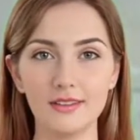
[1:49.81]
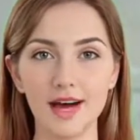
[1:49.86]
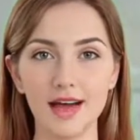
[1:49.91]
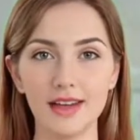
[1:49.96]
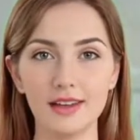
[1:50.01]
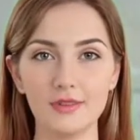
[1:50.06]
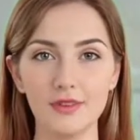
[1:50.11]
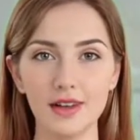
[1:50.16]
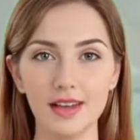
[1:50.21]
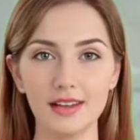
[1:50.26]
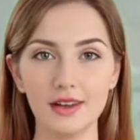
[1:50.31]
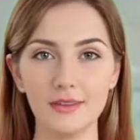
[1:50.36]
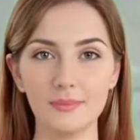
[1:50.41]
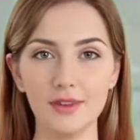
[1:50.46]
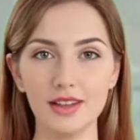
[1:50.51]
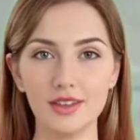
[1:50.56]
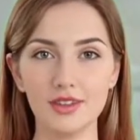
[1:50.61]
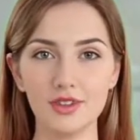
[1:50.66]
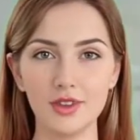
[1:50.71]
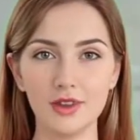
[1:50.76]
I created a
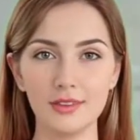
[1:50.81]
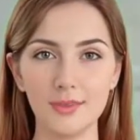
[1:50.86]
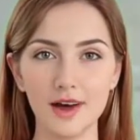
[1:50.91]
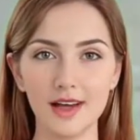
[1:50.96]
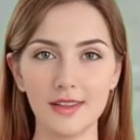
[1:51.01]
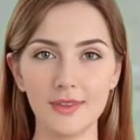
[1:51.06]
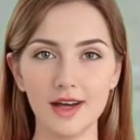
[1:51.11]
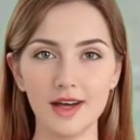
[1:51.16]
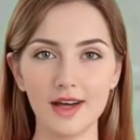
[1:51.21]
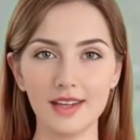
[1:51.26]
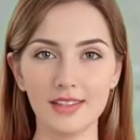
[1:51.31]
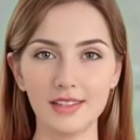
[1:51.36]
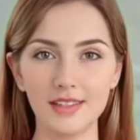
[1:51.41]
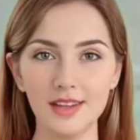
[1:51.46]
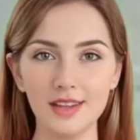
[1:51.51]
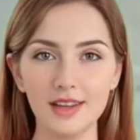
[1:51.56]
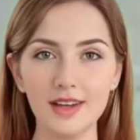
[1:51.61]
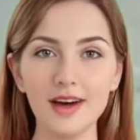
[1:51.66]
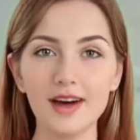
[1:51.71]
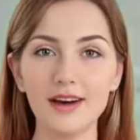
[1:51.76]
picture in my mind
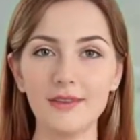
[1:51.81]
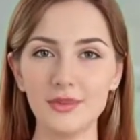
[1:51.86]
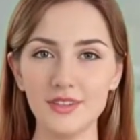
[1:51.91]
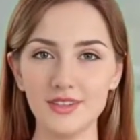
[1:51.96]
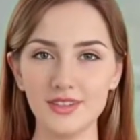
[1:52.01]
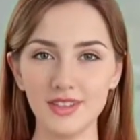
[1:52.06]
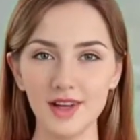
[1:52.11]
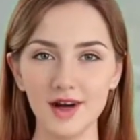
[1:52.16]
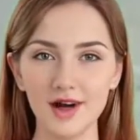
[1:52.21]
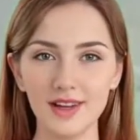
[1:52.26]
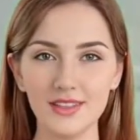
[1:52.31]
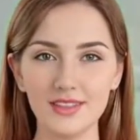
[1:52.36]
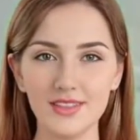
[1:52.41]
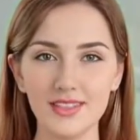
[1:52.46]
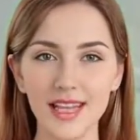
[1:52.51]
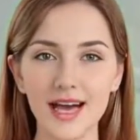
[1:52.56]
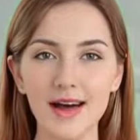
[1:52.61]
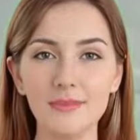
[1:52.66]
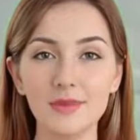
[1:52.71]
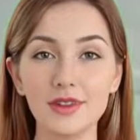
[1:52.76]
of a saw
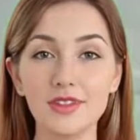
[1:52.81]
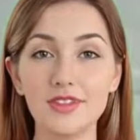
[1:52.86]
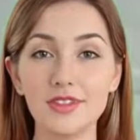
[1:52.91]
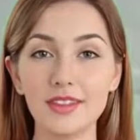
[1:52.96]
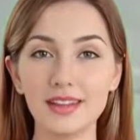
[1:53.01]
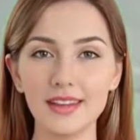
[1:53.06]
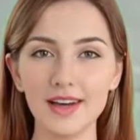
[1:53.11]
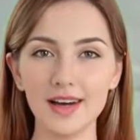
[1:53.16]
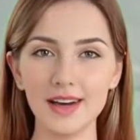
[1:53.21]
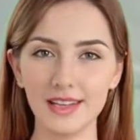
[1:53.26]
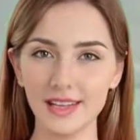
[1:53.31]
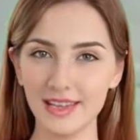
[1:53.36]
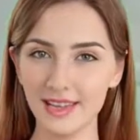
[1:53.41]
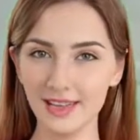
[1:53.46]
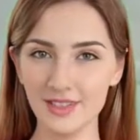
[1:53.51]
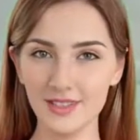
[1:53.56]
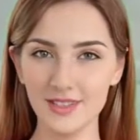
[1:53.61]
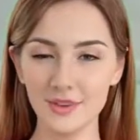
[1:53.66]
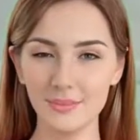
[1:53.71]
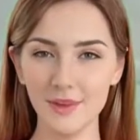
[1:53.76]
savagely cutting
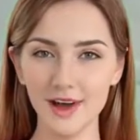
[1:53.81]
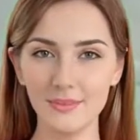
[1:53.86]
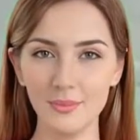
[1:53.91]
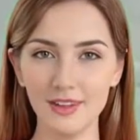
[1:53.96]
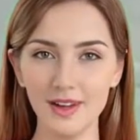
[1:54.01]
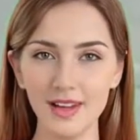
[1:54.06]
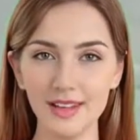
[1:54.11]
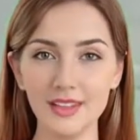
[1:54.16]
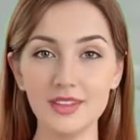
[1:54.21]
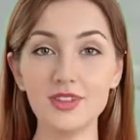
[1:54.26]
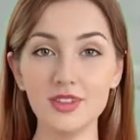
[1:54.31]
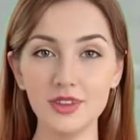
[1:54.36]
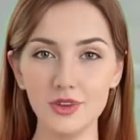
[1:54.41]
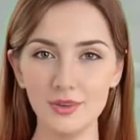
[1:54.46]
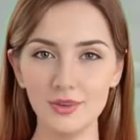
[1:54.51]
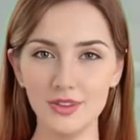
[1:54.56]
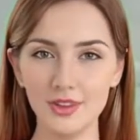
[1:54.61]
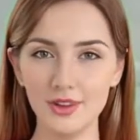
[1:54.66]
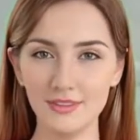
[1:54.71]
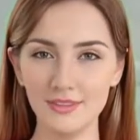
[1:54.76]
into my bloodied
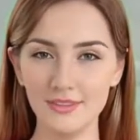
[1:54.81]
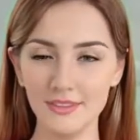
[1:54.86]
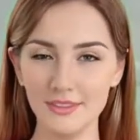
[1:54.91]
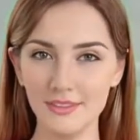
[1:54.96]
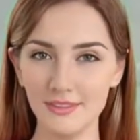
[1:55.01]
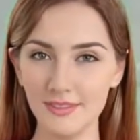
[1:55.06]
shoulder.